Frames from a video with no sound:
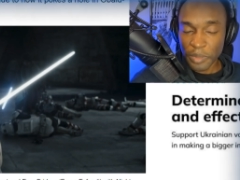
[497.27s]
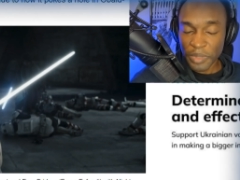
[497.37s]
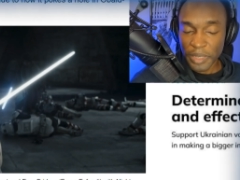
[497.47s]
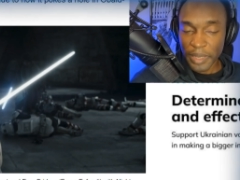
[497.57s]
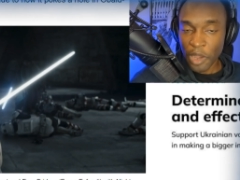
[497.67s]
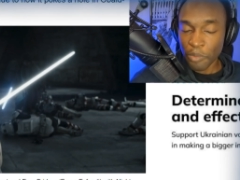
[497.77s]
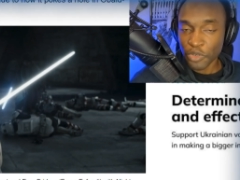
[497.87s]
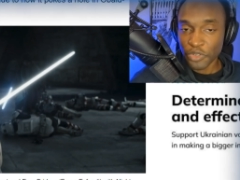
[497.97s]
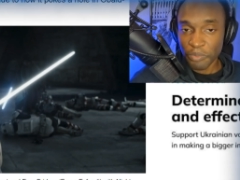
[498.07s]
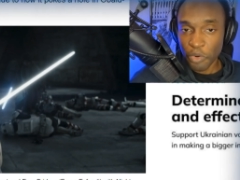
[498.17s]
I'm thinking, how
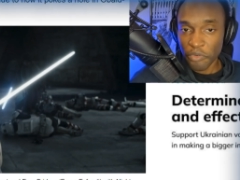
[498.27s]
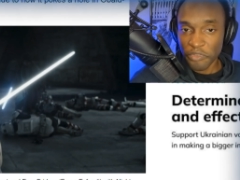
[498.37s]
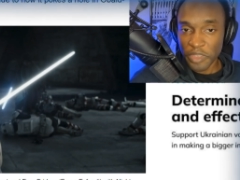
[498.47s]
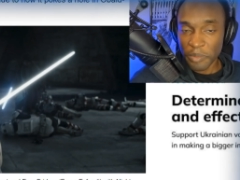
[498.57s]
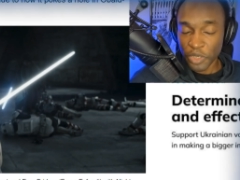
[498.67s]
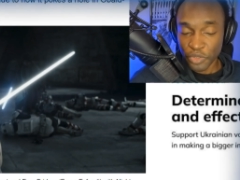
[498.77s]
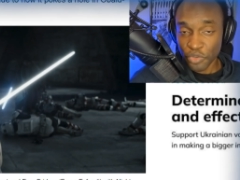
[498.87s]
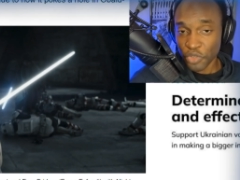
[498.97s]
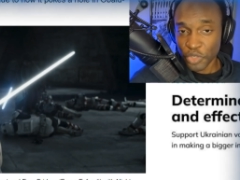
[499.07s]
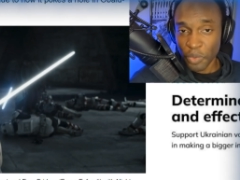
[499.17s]
much more female? Do
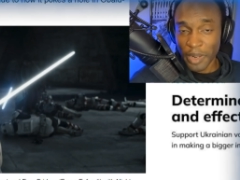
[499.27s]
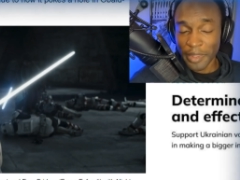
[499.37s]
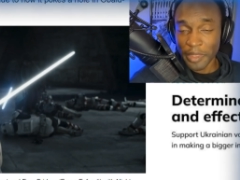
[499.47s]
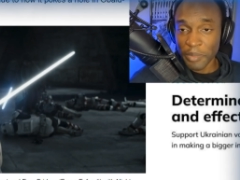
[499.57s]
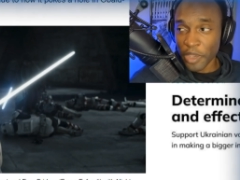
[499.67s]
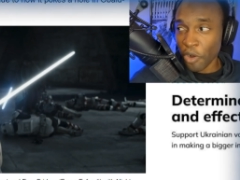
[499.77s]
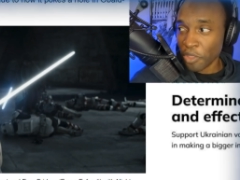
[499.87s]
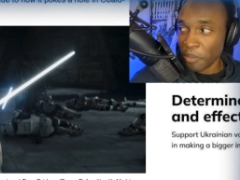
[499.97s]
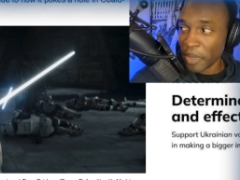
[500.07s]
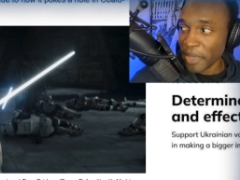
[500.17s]
you just want to eliminate
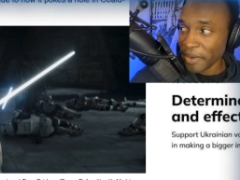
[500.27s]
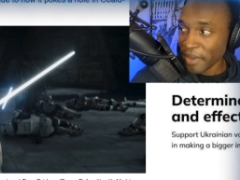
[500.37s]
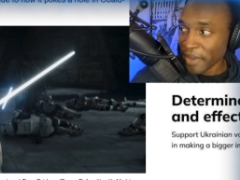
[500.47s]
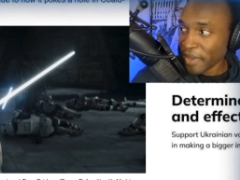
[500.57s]
all the men